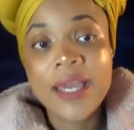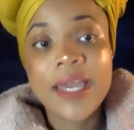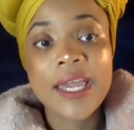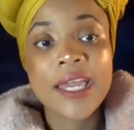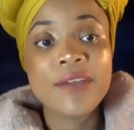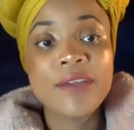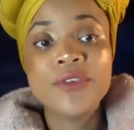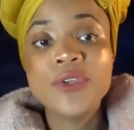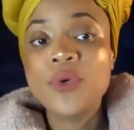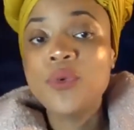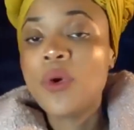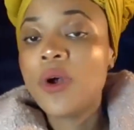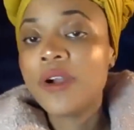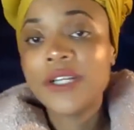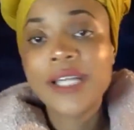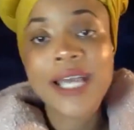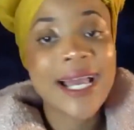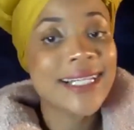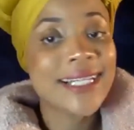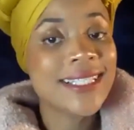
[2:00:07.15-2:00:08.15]
If you
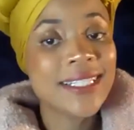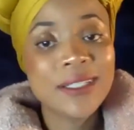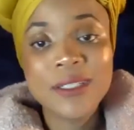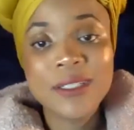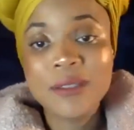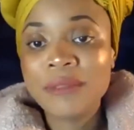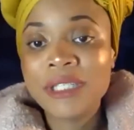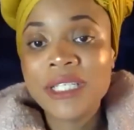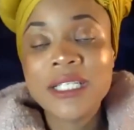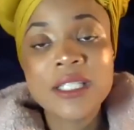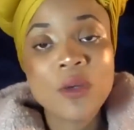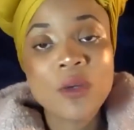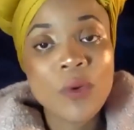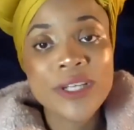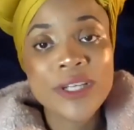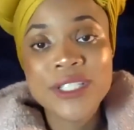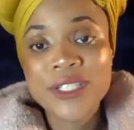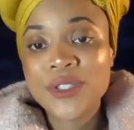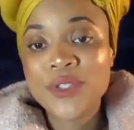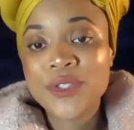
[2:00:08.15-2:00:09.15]
aren't asking them these
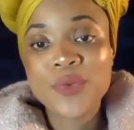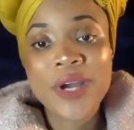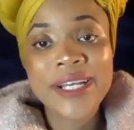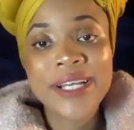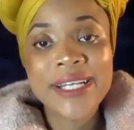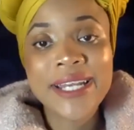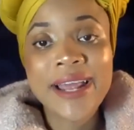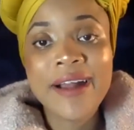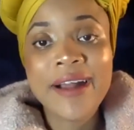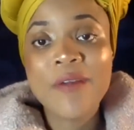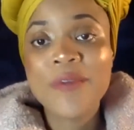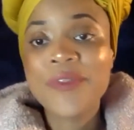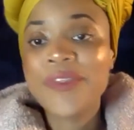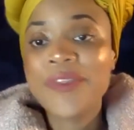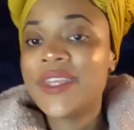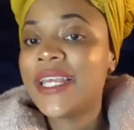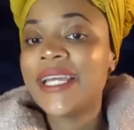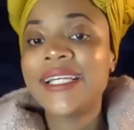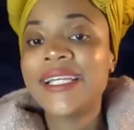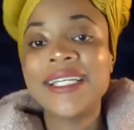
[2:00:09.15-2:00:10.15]
questions right now,
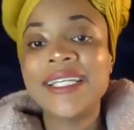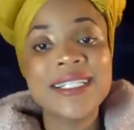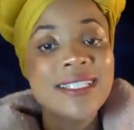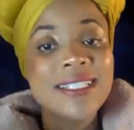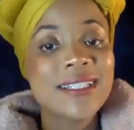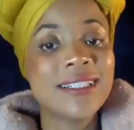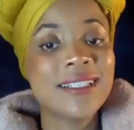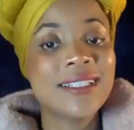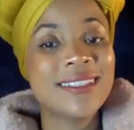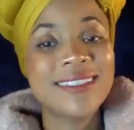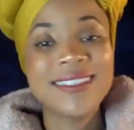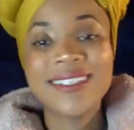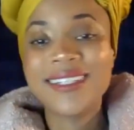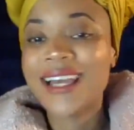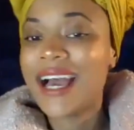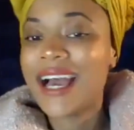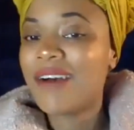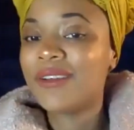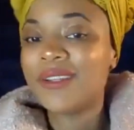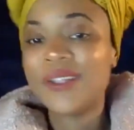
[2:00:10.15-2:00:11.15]
then they get to
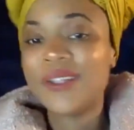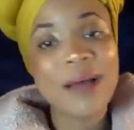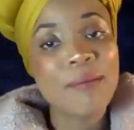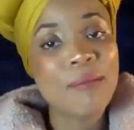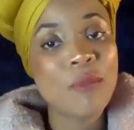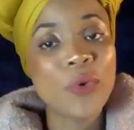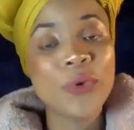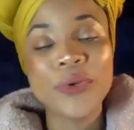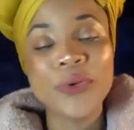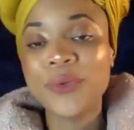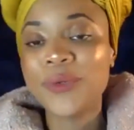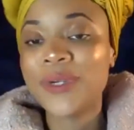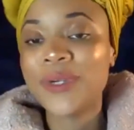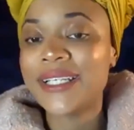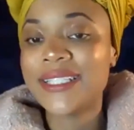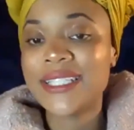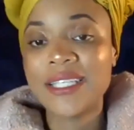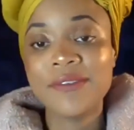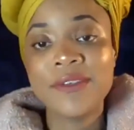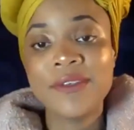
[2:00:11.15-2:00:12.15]
have a lot more
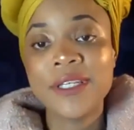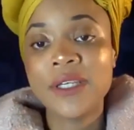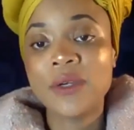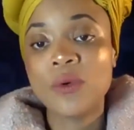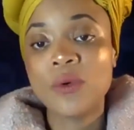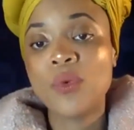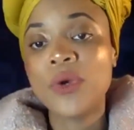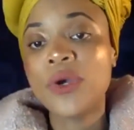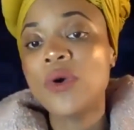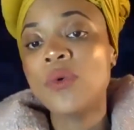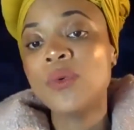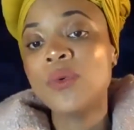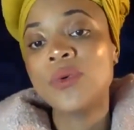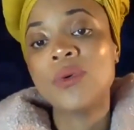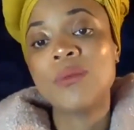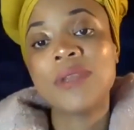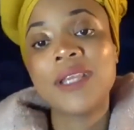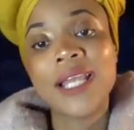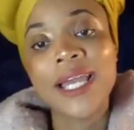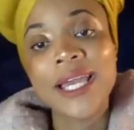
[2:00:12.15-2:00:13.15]
creativity and wiggle
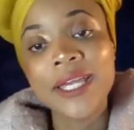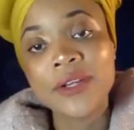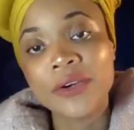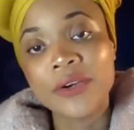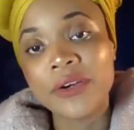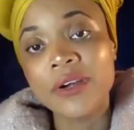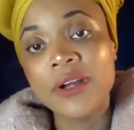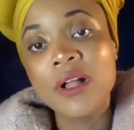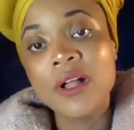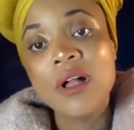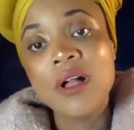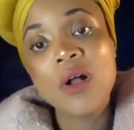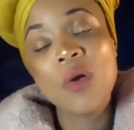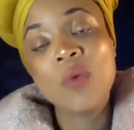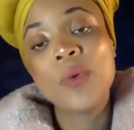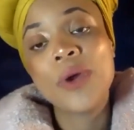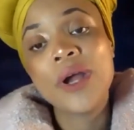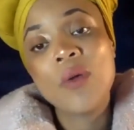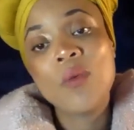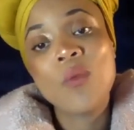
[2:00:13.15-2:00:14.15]
room later
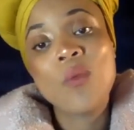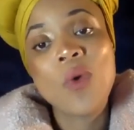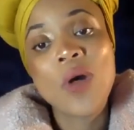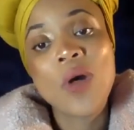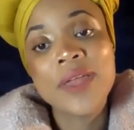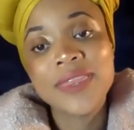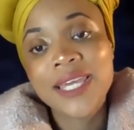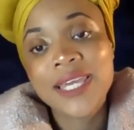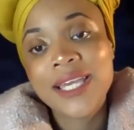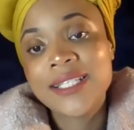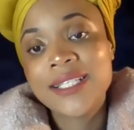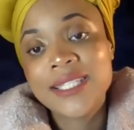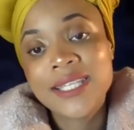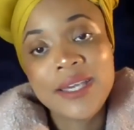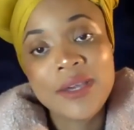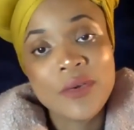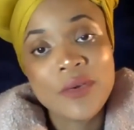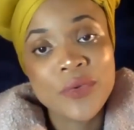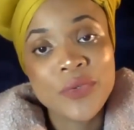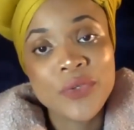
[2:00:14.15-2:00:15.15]
around what they
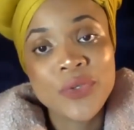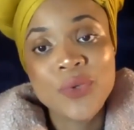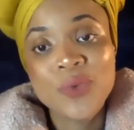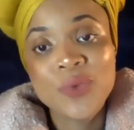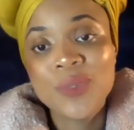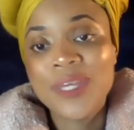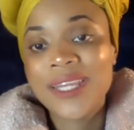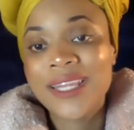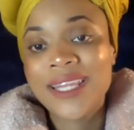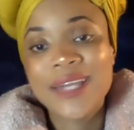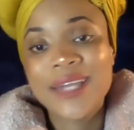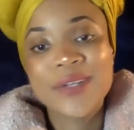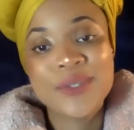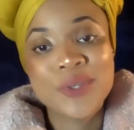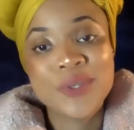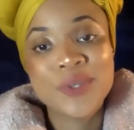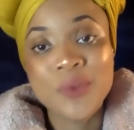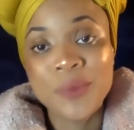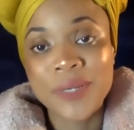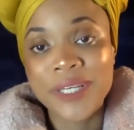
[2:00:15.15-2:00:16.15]
tell you that they're
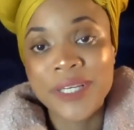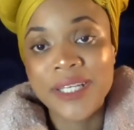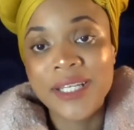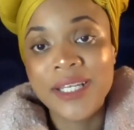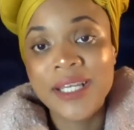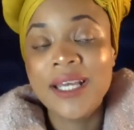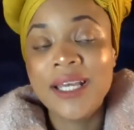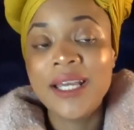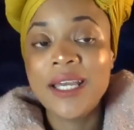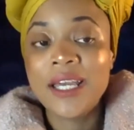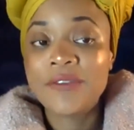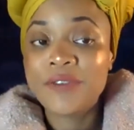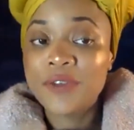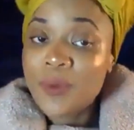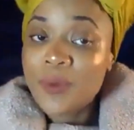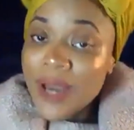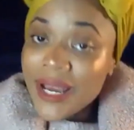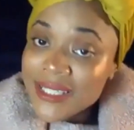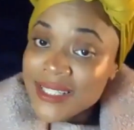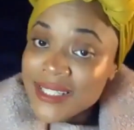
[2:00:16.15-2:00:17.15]
doing. If
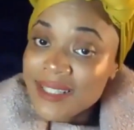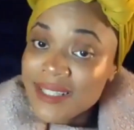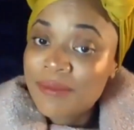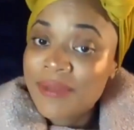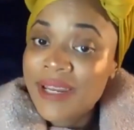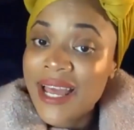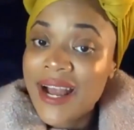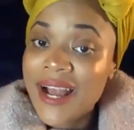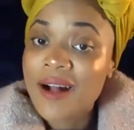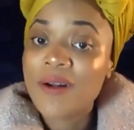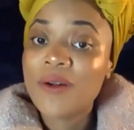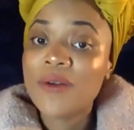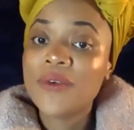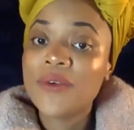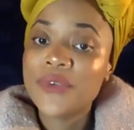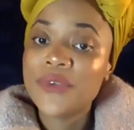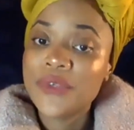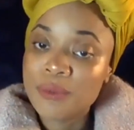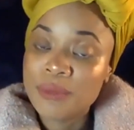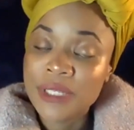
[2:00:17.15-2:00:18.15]
you ask them now,
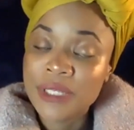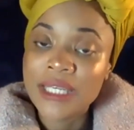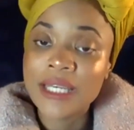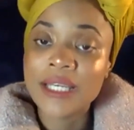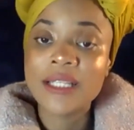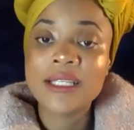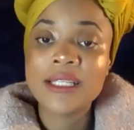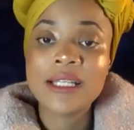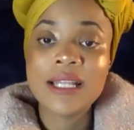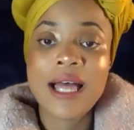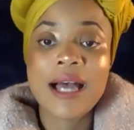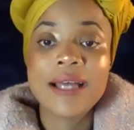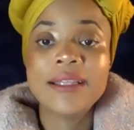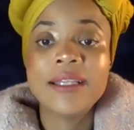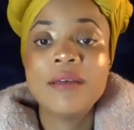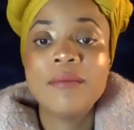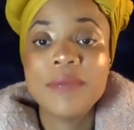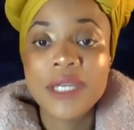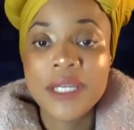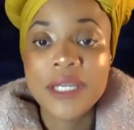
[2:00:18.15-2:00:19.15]
you begin to lock
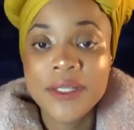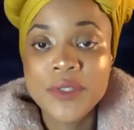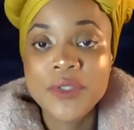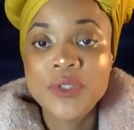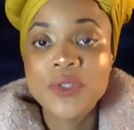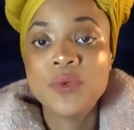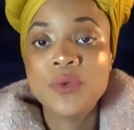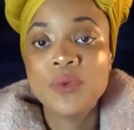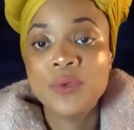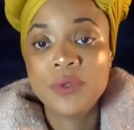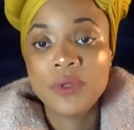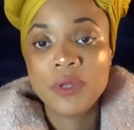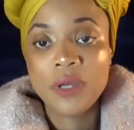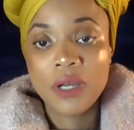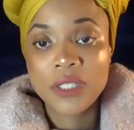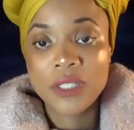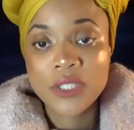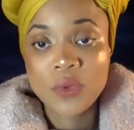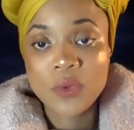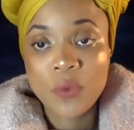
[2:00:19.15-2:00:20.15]
them into
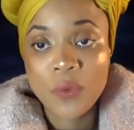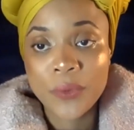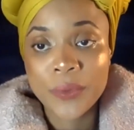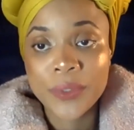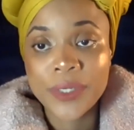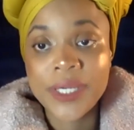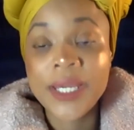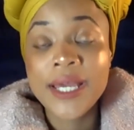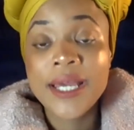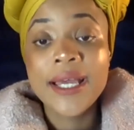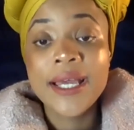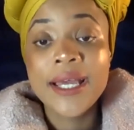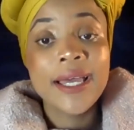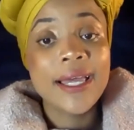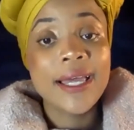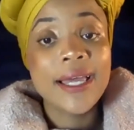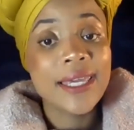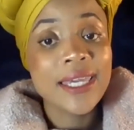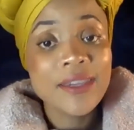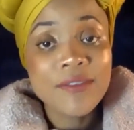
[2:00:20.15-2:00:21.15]
a story,
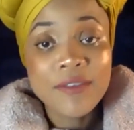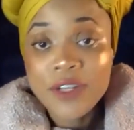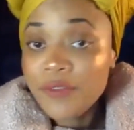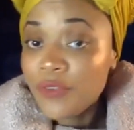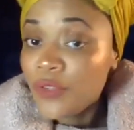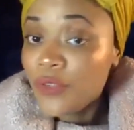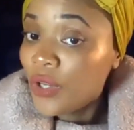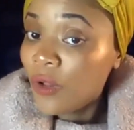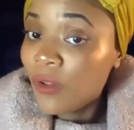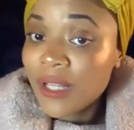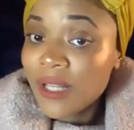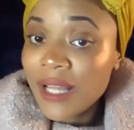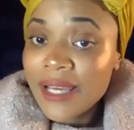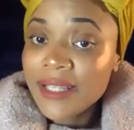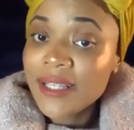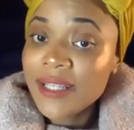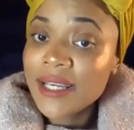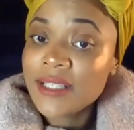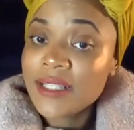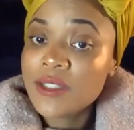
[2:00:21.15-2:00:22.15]
even if you don't
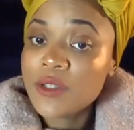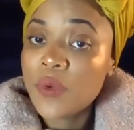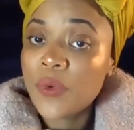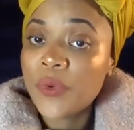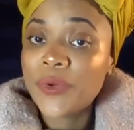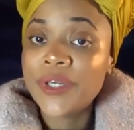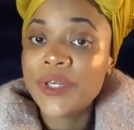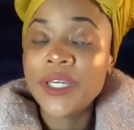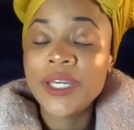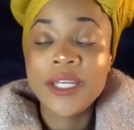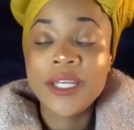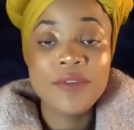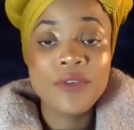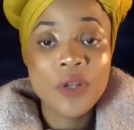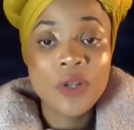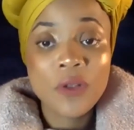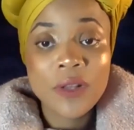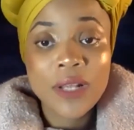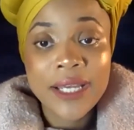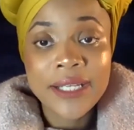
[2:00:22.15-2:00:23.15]
like that story. And if you
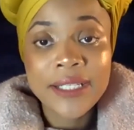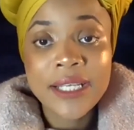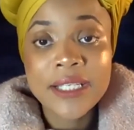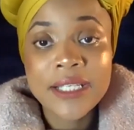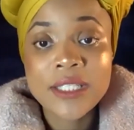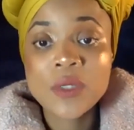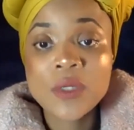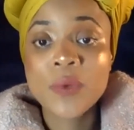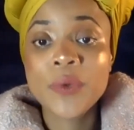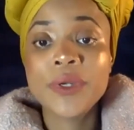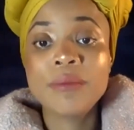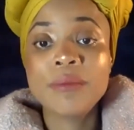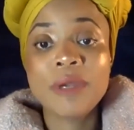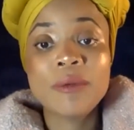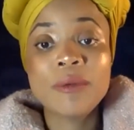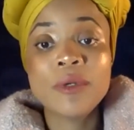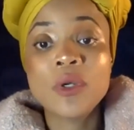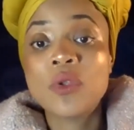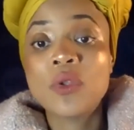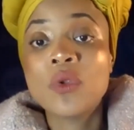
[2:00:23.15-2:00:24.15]
don't like that story,
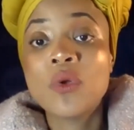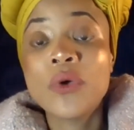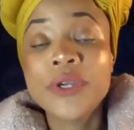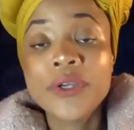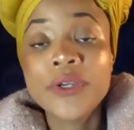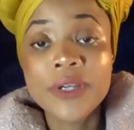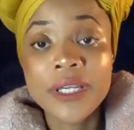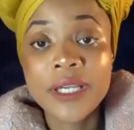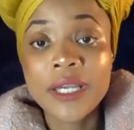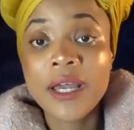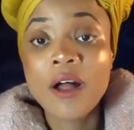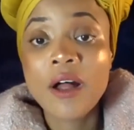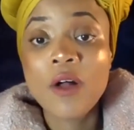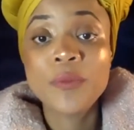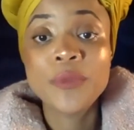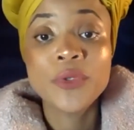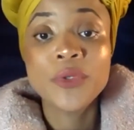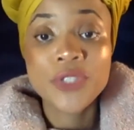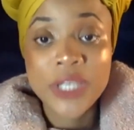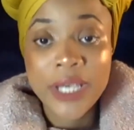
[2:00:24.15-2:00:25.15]
maybe a lawyer can
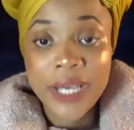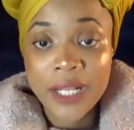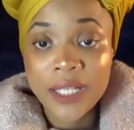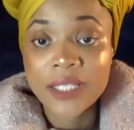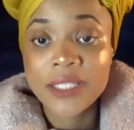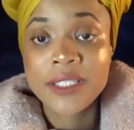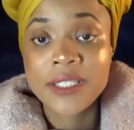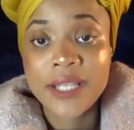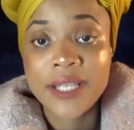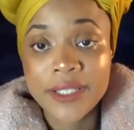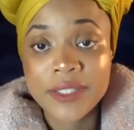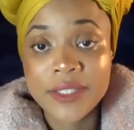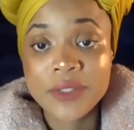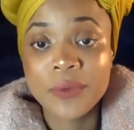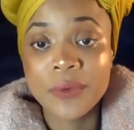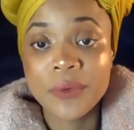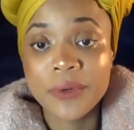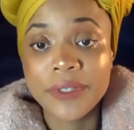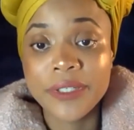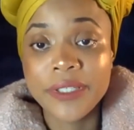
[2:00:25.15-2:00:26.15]
help you challenge that
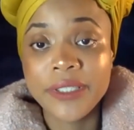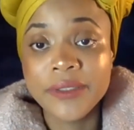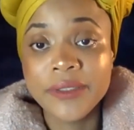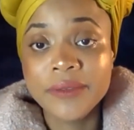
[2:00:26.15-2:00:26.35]
story.